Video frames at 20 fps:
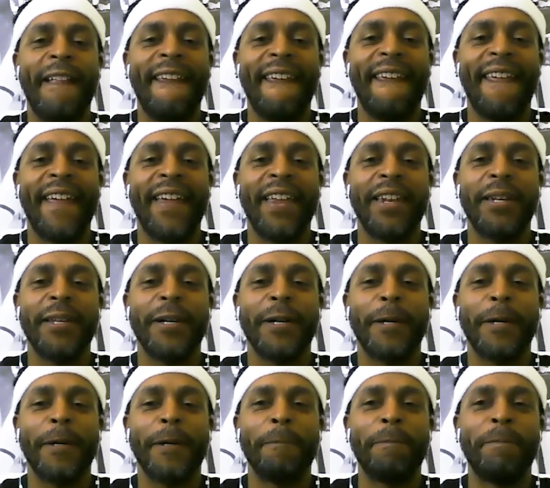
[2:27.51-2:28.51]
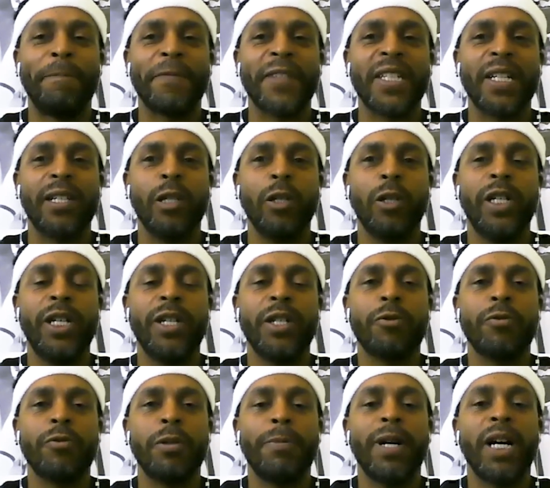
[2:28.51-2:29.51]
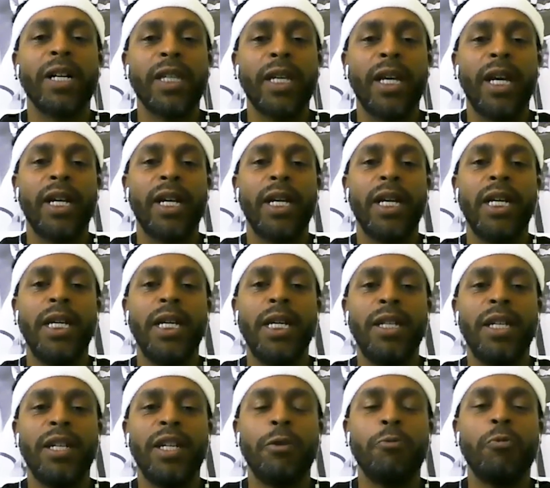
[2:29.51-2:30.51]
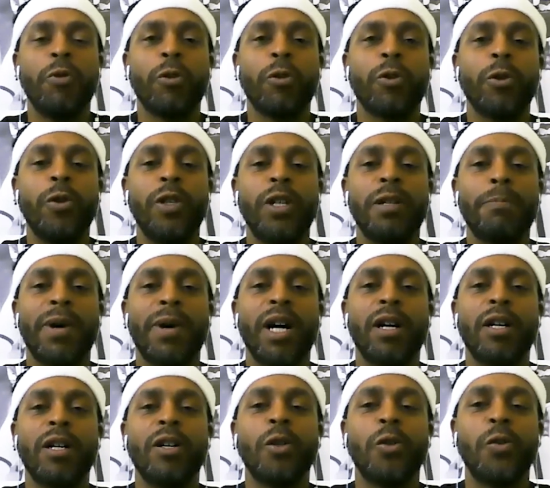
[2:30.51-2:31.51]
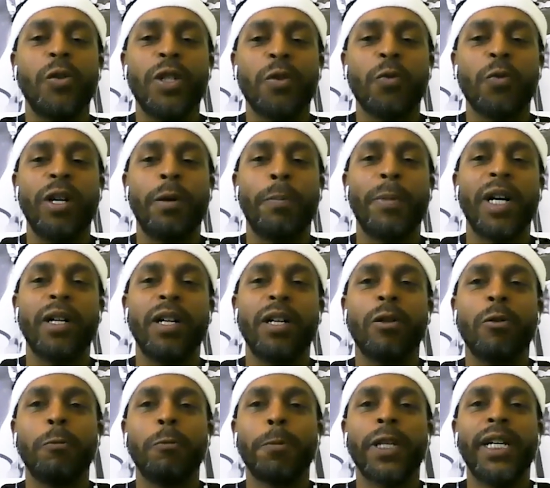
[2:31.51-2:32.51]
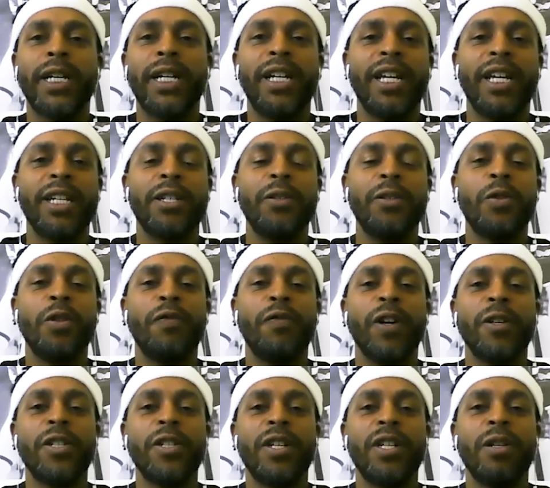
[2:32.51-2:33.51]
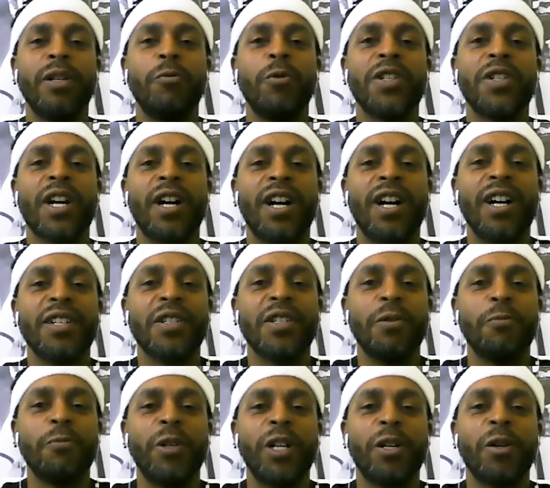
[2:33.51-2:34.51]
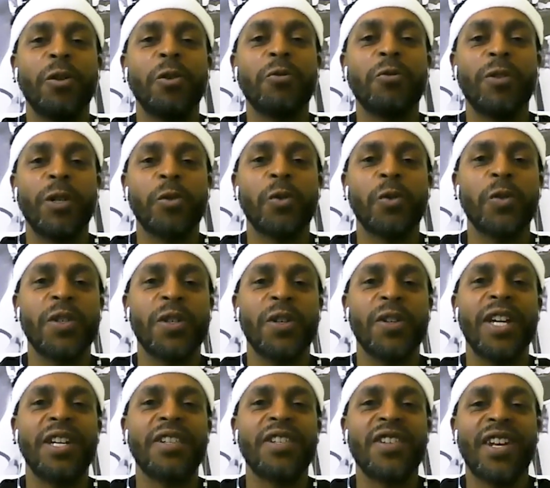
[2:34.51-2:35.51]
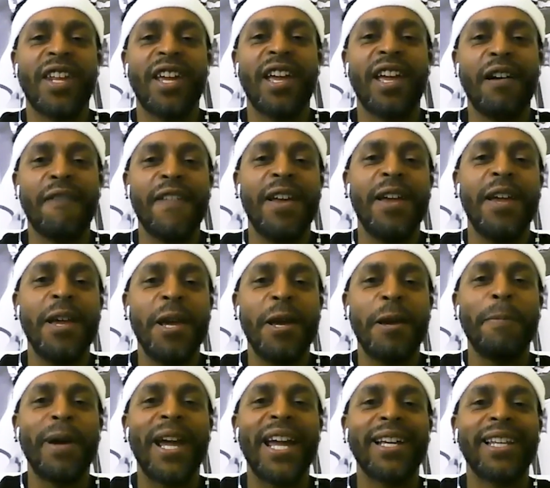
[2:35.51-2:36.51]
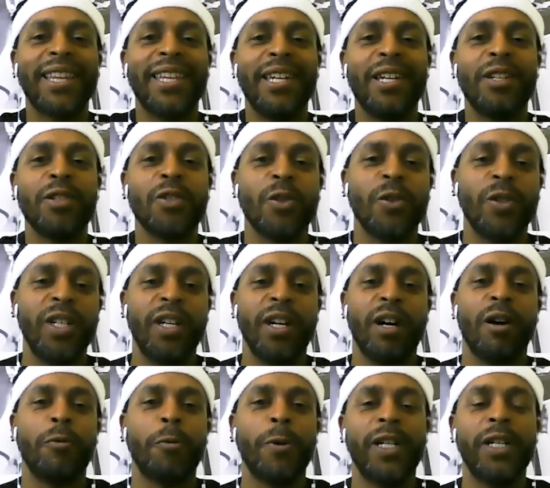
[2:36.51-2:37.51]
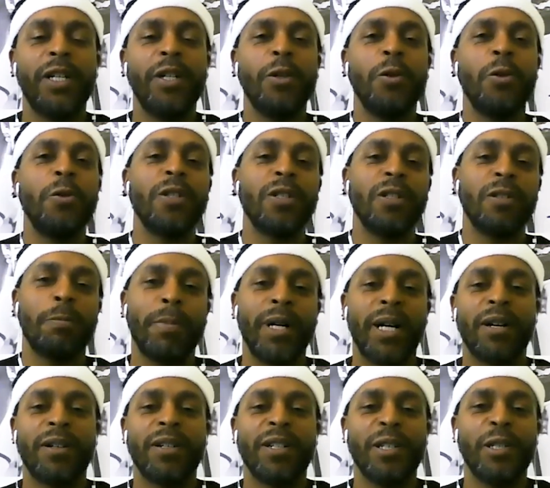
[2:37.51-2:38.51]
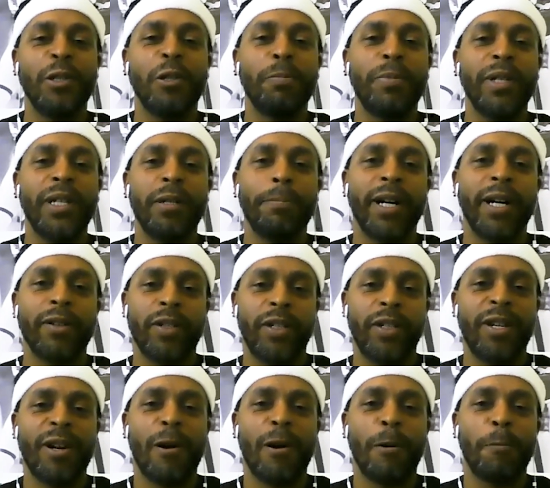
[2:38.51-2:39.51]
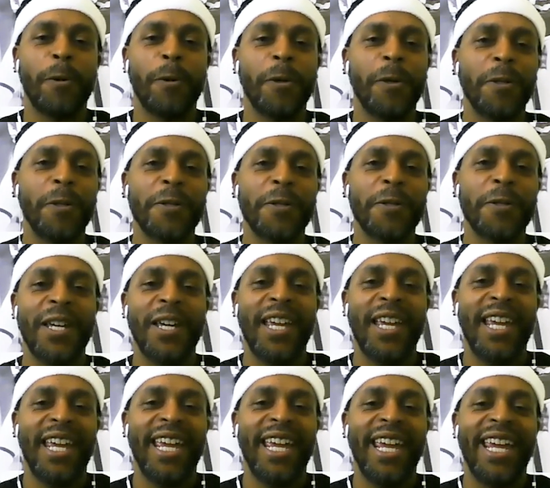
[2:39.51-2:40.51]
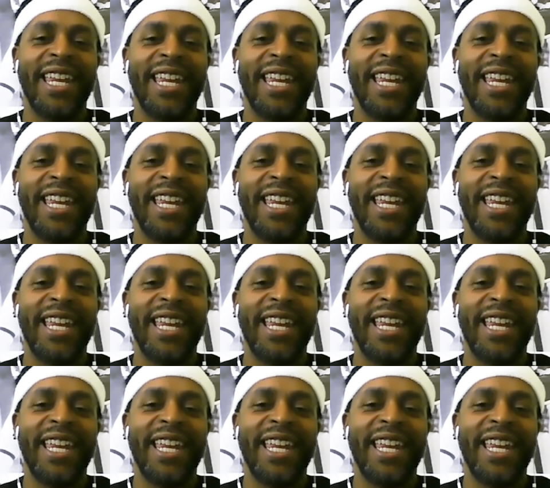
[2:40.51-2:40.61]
And a little history about that, he recruited my uncle as well. My uncle played at the University of Wisconsin when Coach Roach was on his staff back then. So he already knew a little bit about the Yarboroughs. Okay.